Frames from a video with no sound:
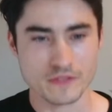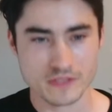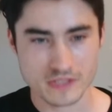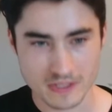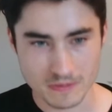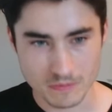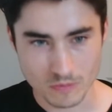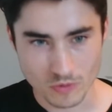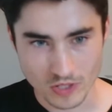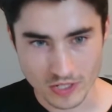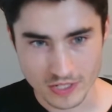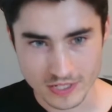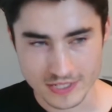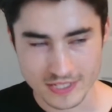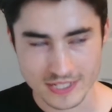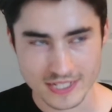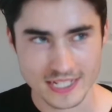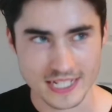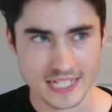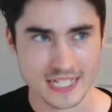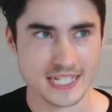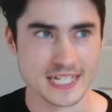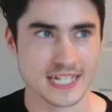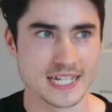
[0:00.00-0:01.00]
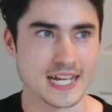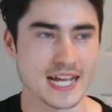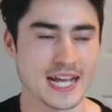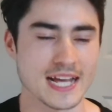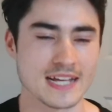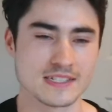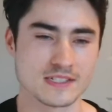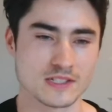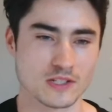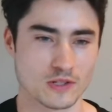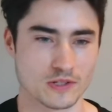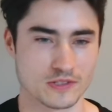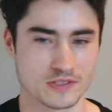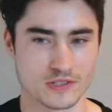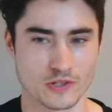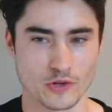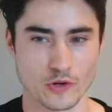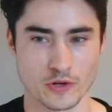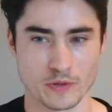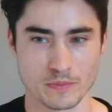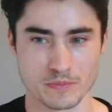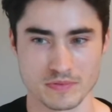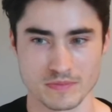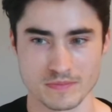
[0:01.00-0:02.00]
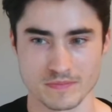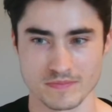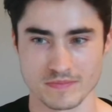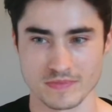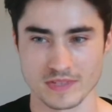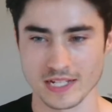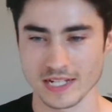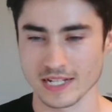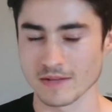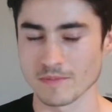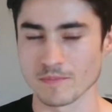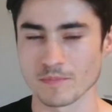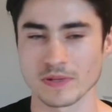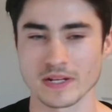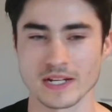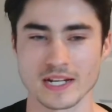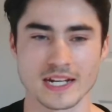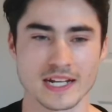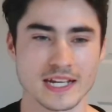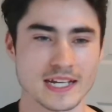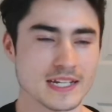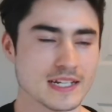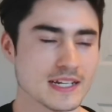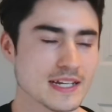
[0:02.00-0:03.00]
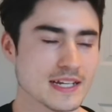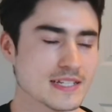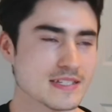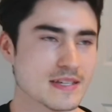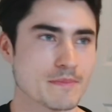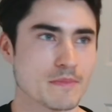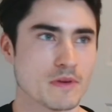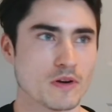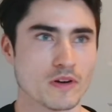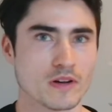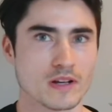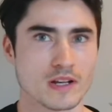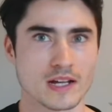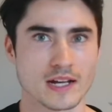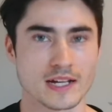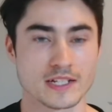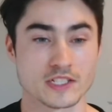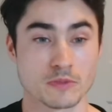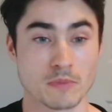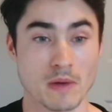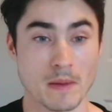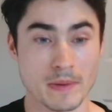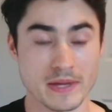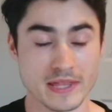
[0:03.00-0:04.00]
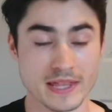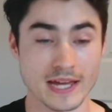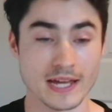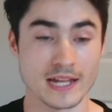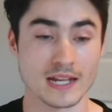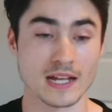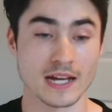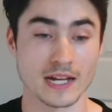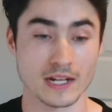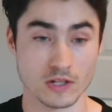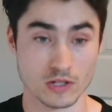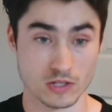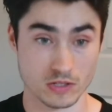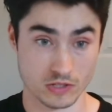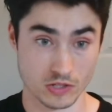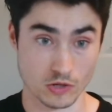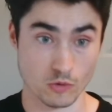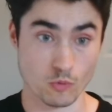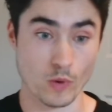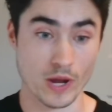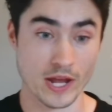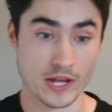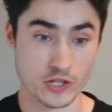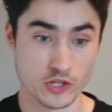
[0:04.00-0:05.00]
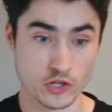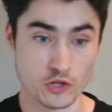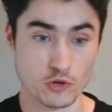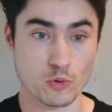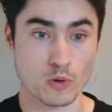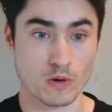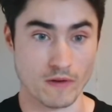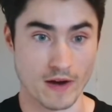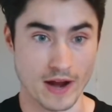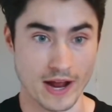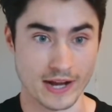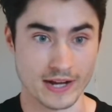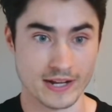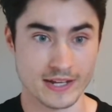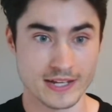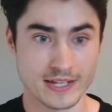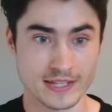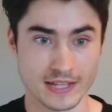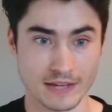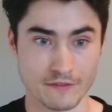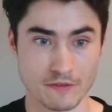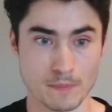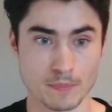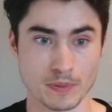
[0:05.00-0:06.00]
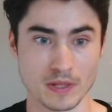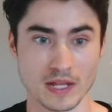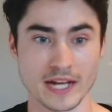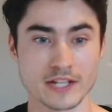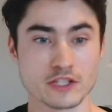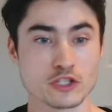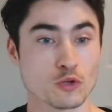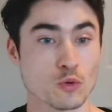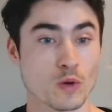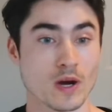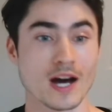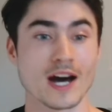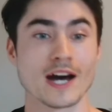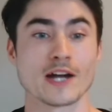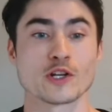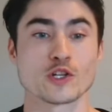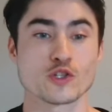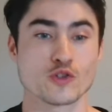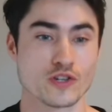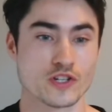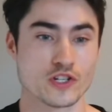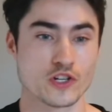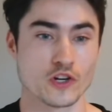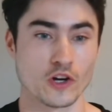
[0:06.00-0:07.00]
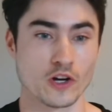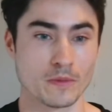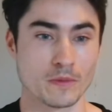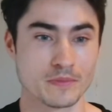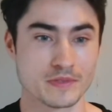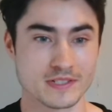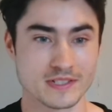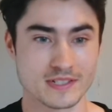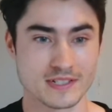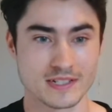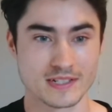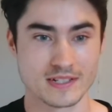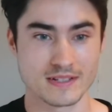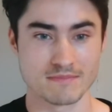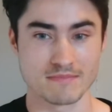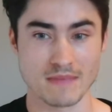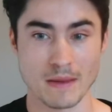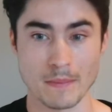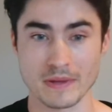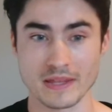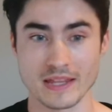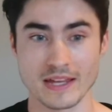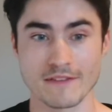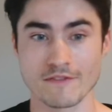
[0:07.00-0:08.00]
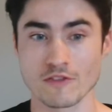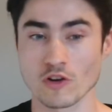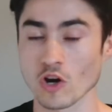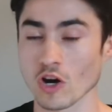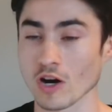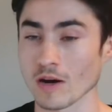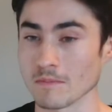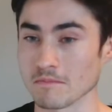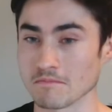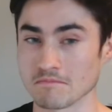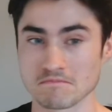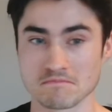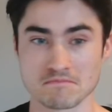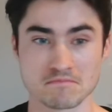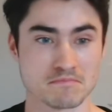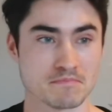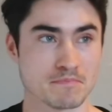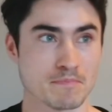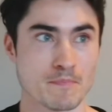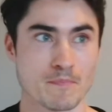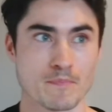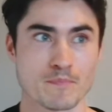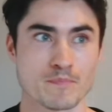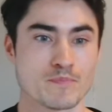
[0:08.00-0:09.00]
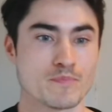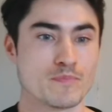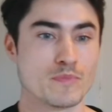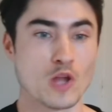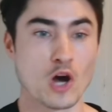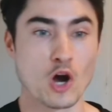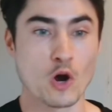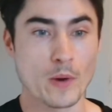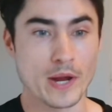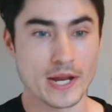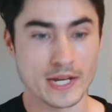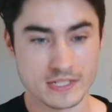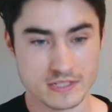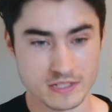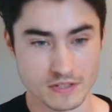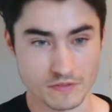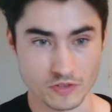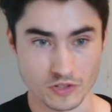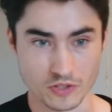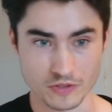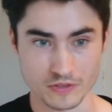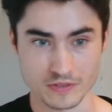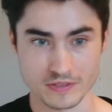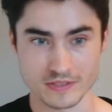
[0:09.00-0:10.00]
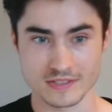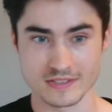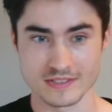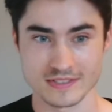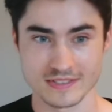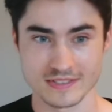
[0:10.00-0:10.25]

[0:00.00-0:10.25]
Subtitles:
someone has lost hope? They're completely demoralized. And maybe they're like, where you were at. They've applied to 100 jobs. Maybe they've got no interviews.